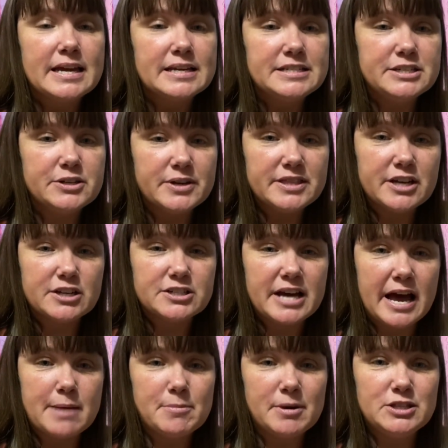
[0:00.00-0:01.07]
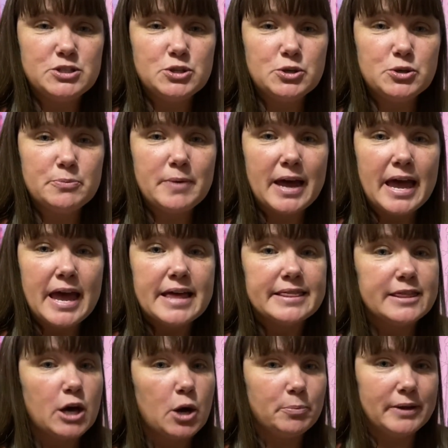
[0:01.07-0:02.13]
During their time on Zoom,
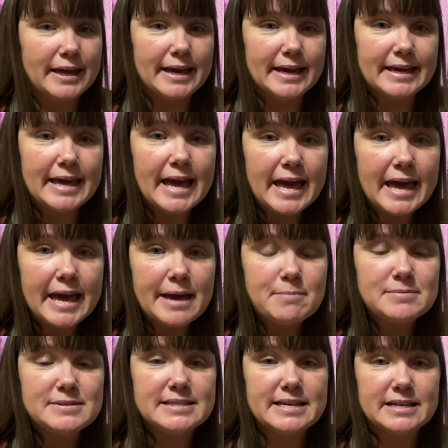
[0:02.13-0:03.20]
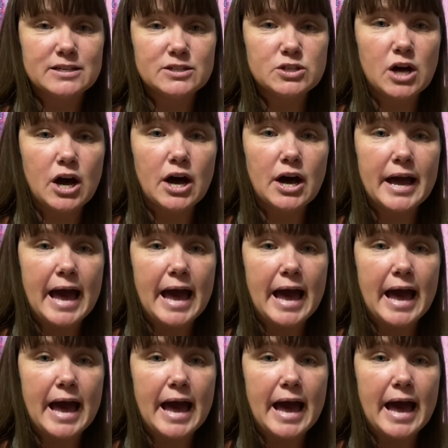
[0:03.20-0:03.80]
they'll play a game, sing a song,